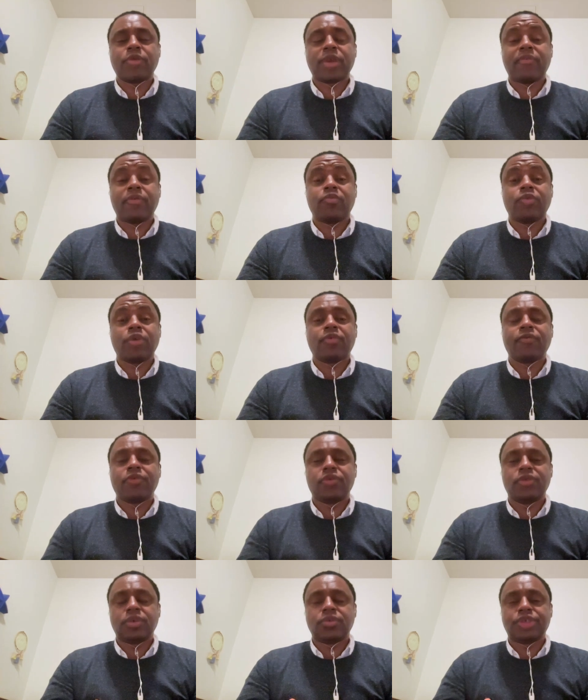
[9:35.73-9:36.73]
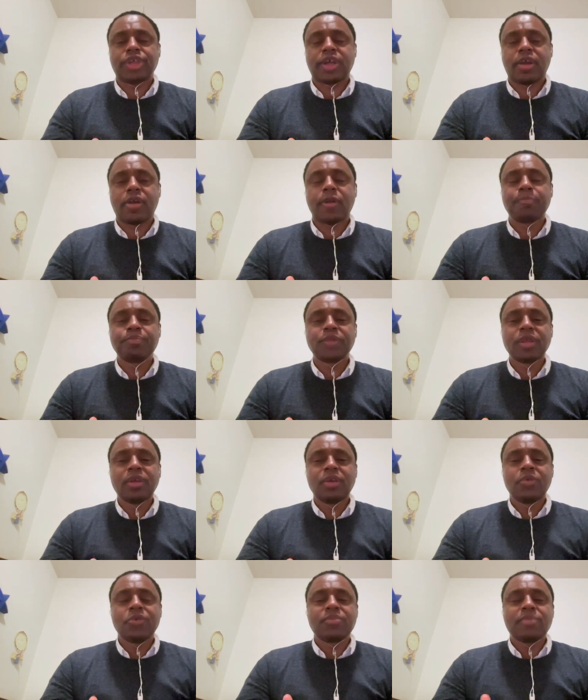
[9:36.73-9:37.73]
We have a wonderful new chair
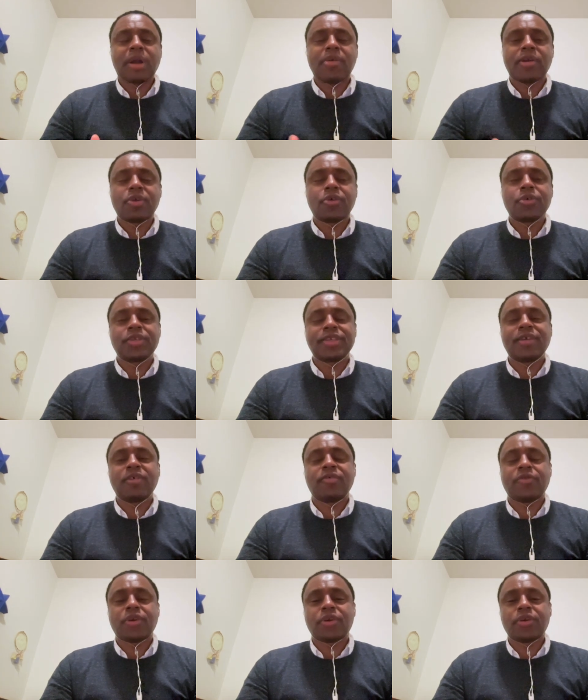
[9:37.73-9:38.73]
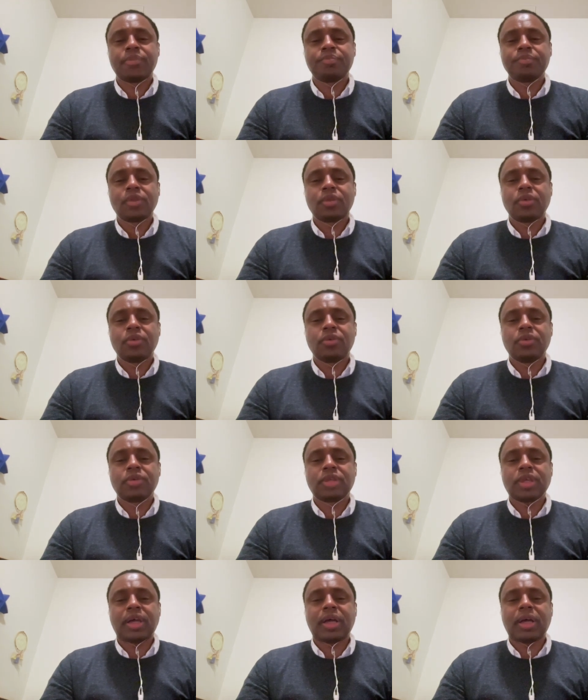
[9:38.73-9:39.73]
who's Mariko Silver, who's